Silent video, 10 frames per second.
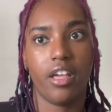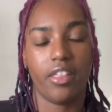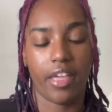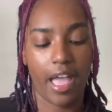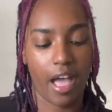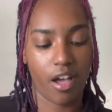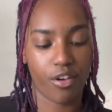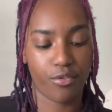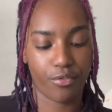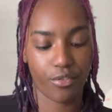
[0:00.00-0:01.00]
They
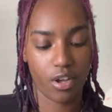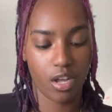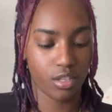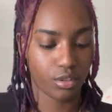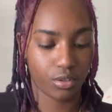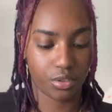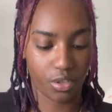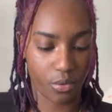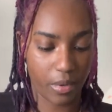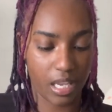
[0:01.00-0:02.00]
have so
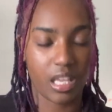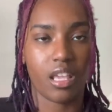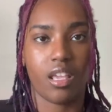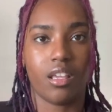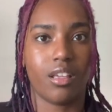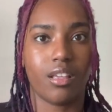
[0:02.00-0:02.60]
many